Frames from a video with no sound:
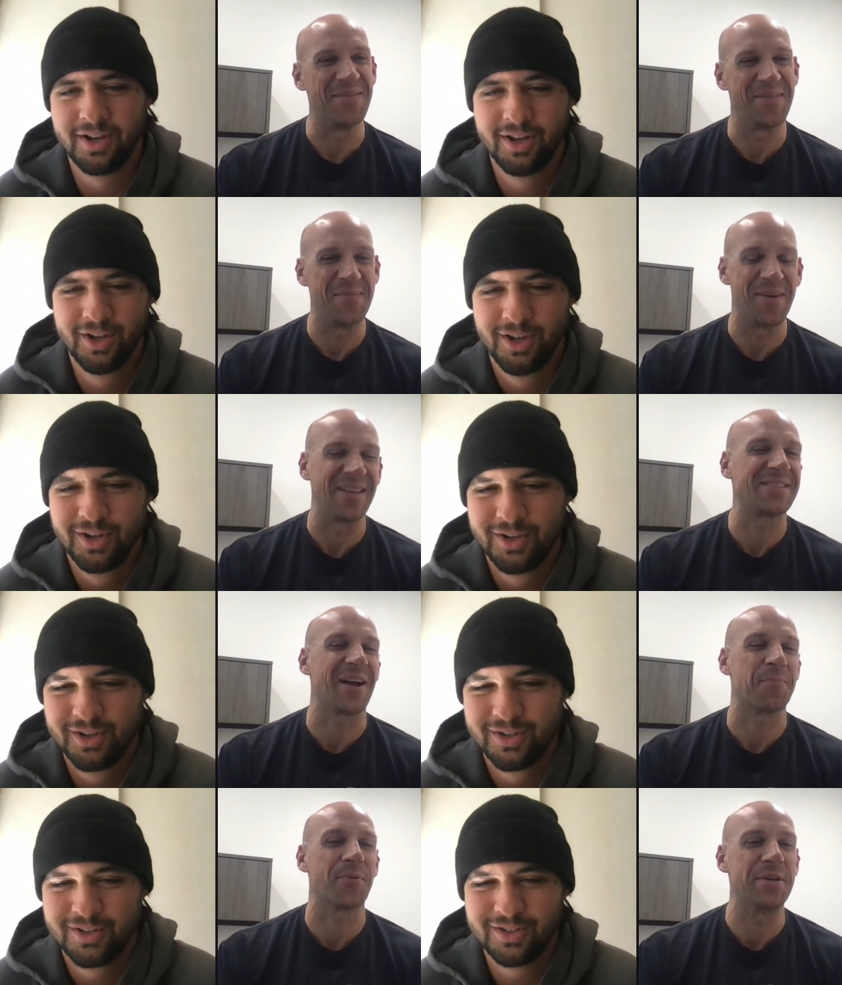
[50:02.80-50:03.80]
Speaker 1: some of it, but
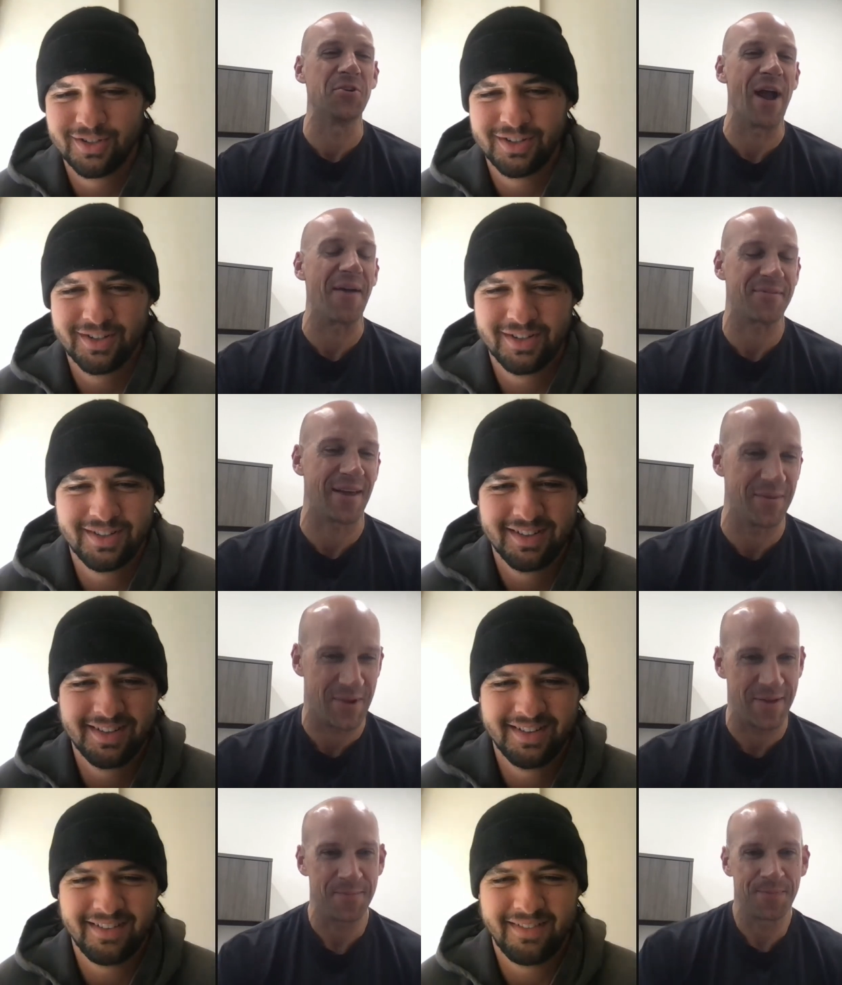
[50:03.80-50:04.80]
let's talk pre-draft
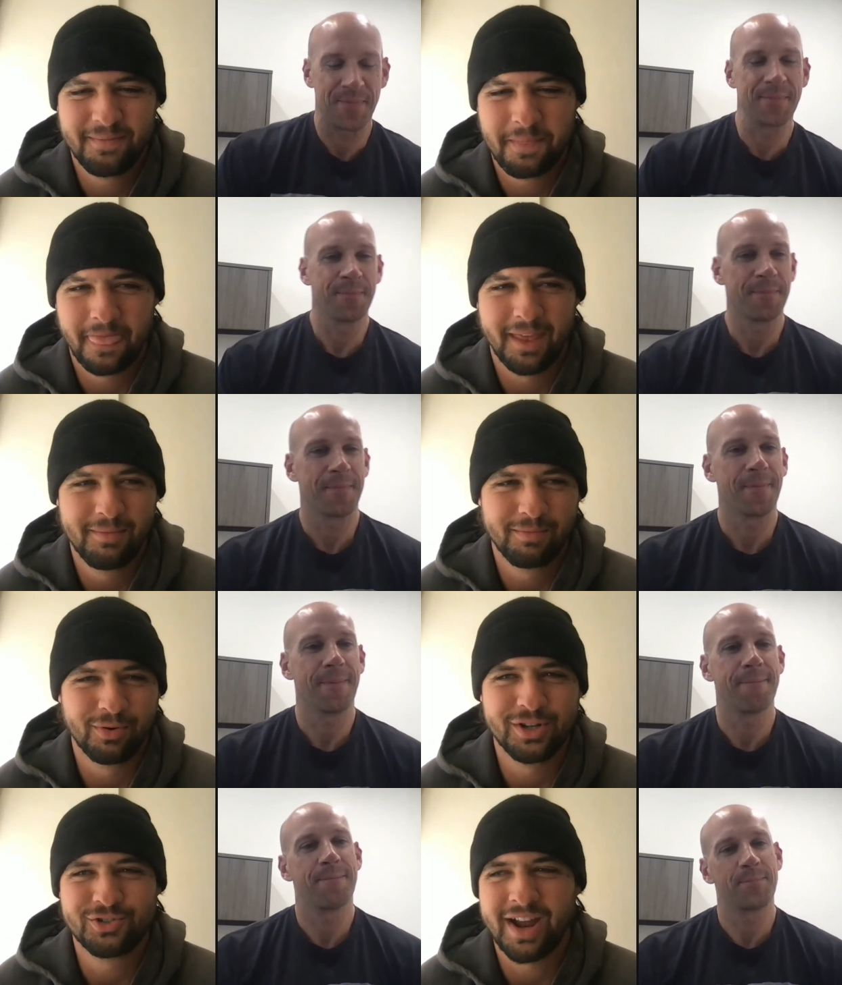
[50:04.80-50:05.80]
Tyler Beede.
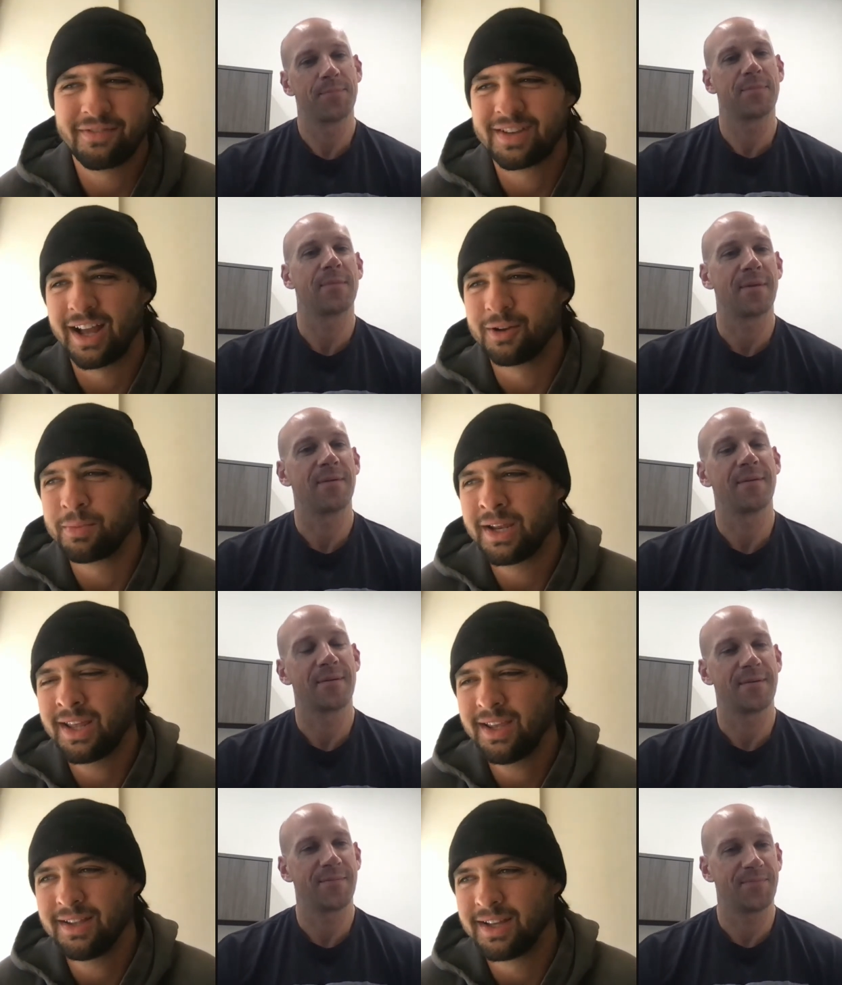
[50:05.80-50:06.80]
Speaker 2: Pre-draft Tyler
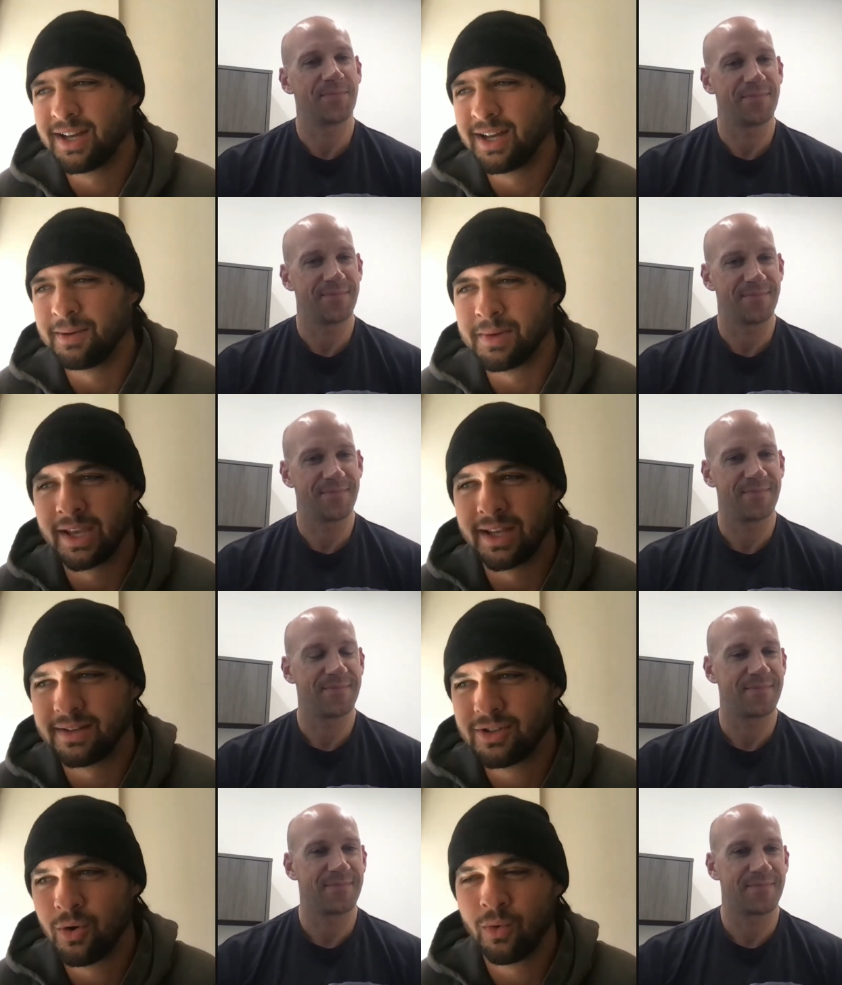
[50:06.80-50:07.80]
Beede, um, uh,
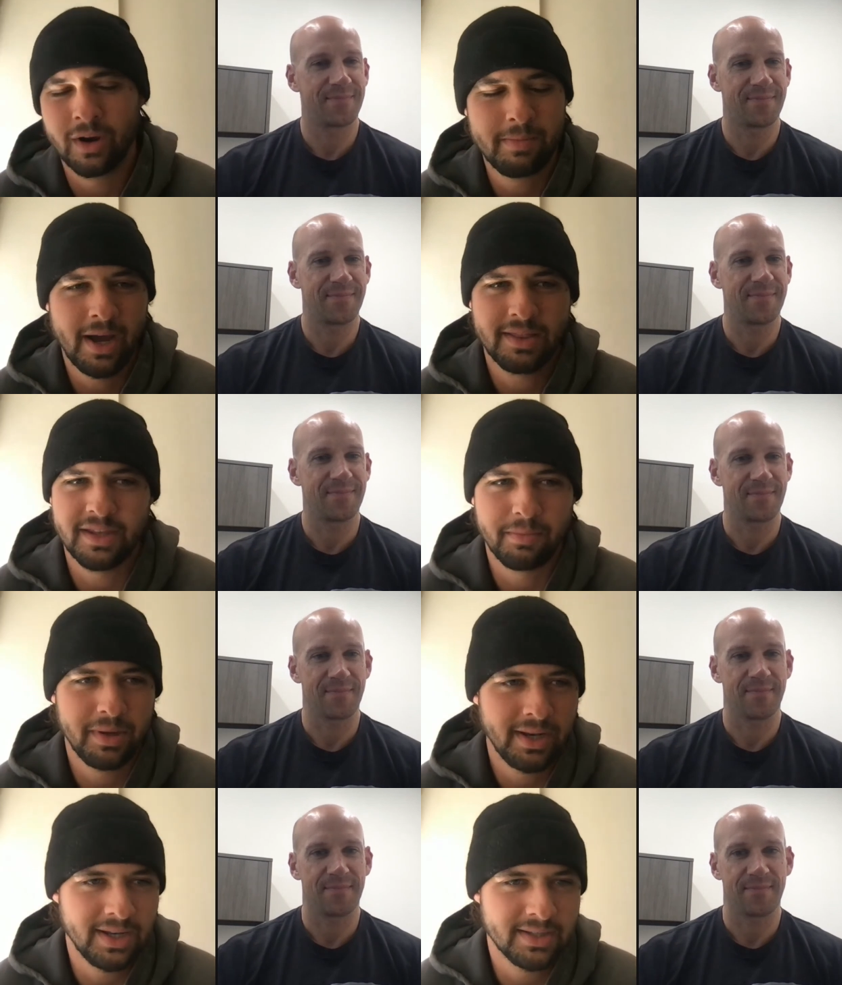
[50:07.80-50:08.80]
and don't worry about the
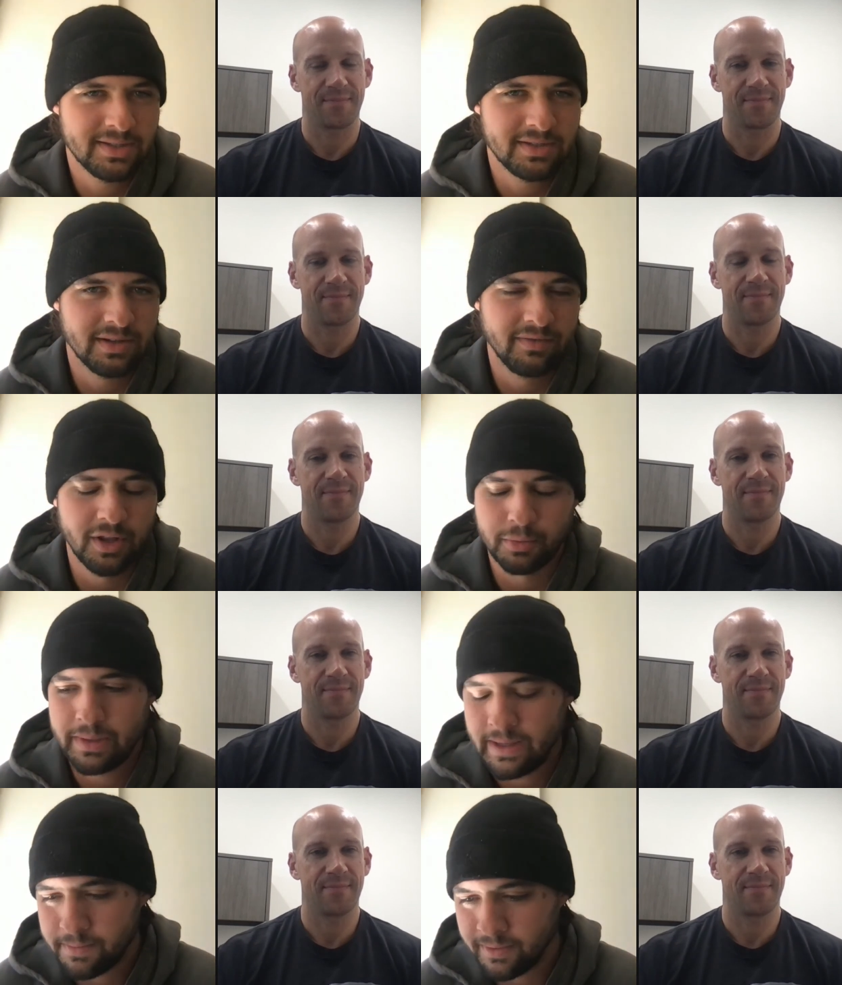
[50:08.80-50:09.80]
opinions of other
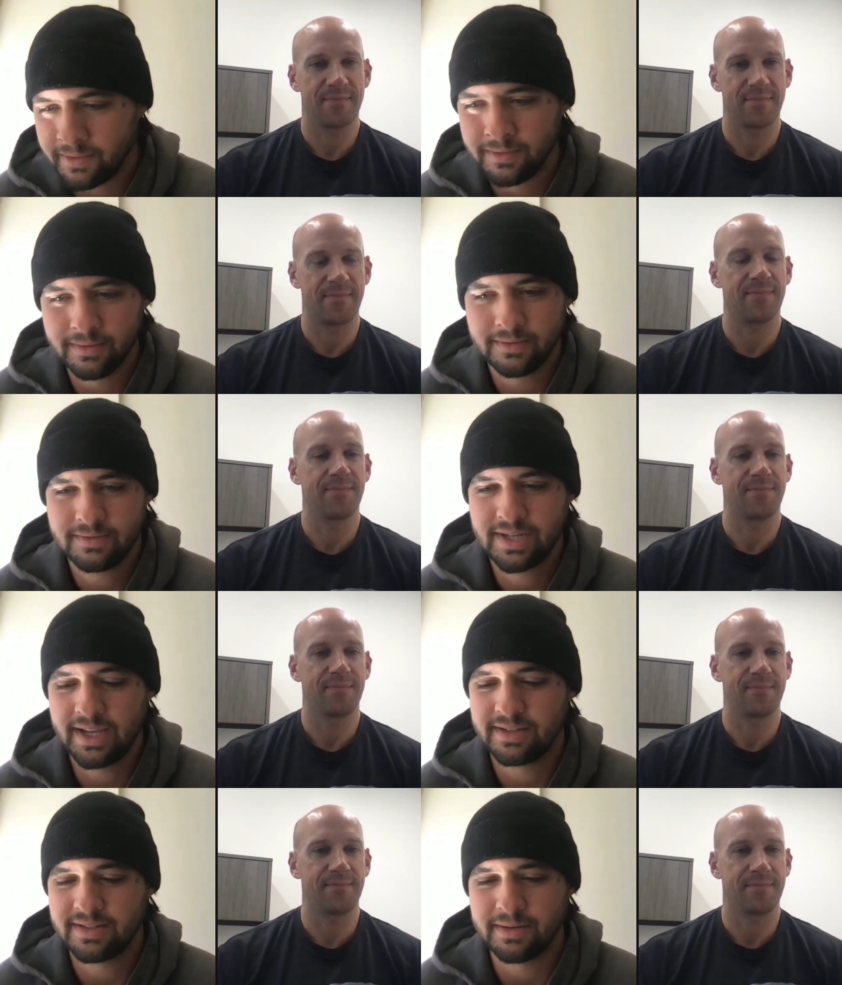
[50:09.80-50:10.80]
people.
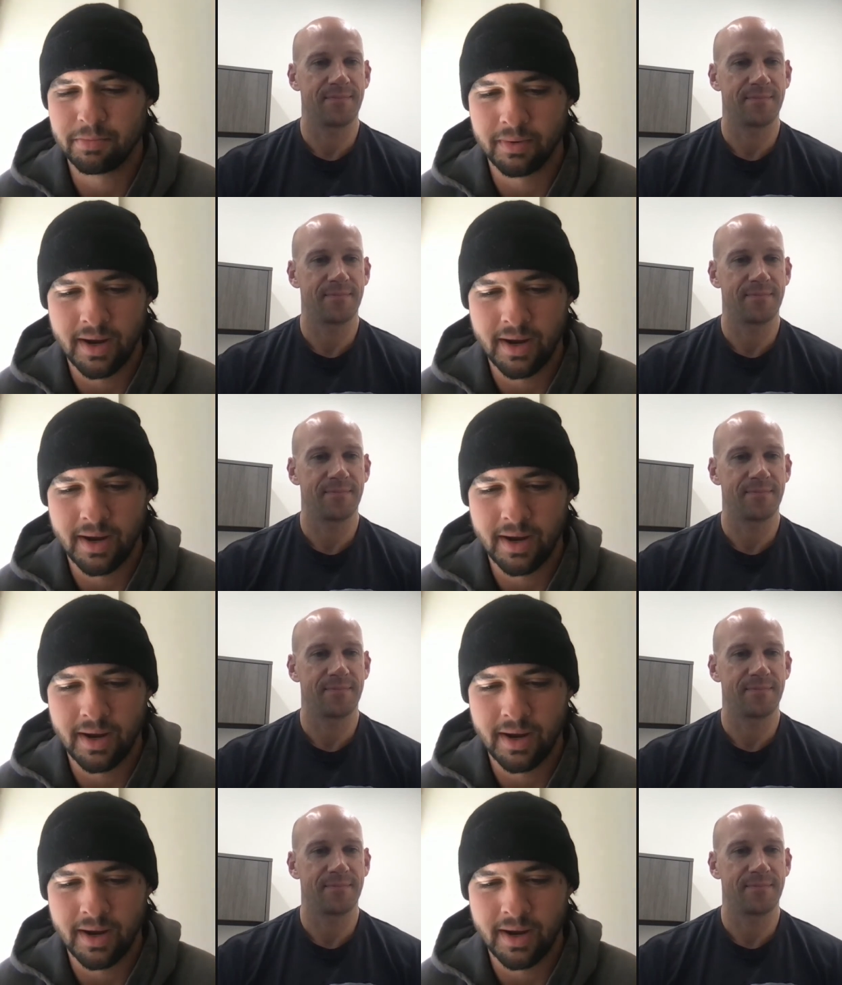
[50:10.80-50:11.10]
Take deep